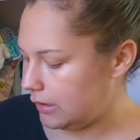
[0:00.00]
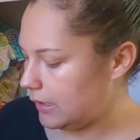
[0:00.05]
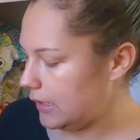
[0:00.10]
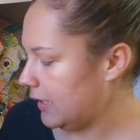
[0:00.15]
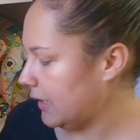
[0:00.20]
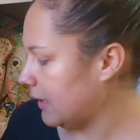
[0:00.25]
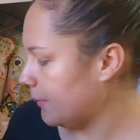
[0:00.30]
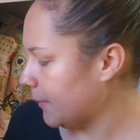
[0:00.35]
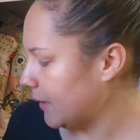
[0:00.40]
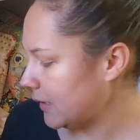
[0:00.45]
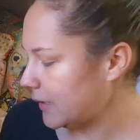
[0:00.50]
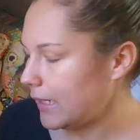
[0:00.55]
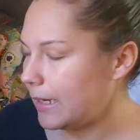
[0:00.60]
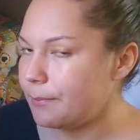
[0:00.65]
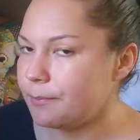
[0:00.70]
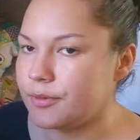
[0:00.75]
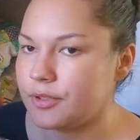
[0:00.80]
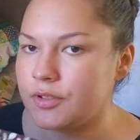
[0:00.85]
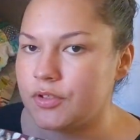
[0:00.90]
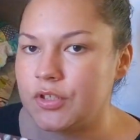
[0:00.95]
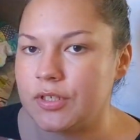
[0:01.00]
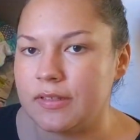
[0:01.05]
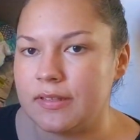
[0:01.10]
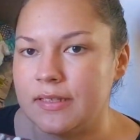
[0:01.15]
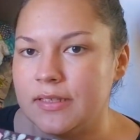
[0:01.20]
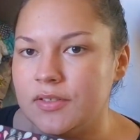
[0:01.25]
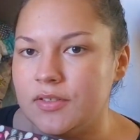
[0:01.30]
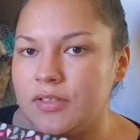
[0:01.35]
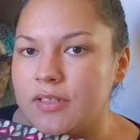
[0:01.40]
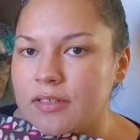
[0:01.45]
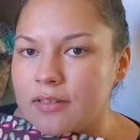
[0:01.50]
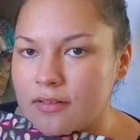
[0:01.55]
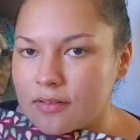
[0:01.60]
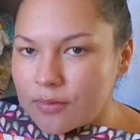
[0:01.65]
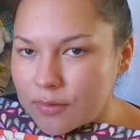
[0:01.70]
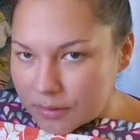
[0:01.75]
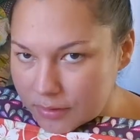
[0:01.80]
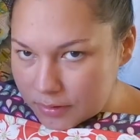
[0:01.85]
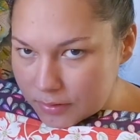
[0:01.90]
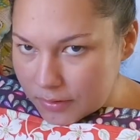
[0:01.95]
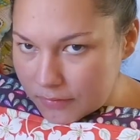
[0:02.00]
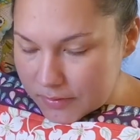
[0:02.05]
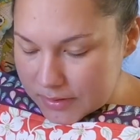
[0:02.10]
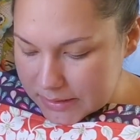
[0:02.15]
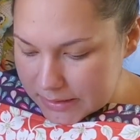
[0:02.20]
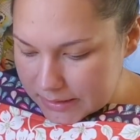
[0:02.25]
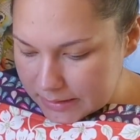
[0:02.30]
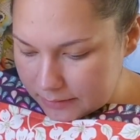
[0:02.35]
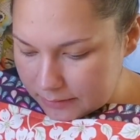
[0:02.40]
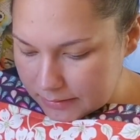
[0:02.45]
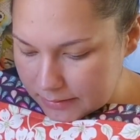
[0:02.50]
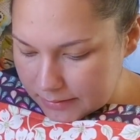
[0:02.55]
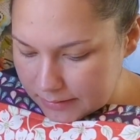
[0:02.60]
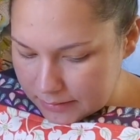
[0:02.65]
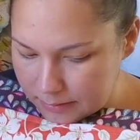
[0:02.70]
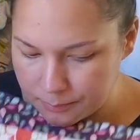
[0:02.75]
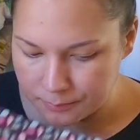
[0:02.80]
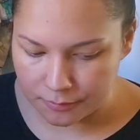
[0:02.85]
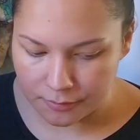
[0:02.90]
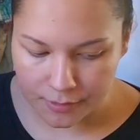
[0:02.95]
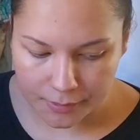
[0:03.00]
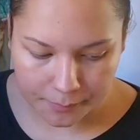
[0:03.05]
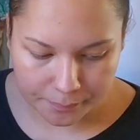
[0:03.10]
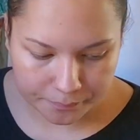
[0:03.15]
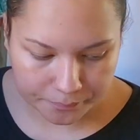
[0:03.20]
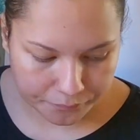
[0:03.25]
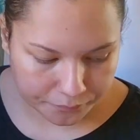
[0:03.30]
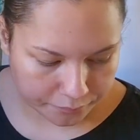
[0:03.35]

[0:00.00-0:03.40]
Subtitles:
These are my temperature stitching, so I don't know how to keep these separate.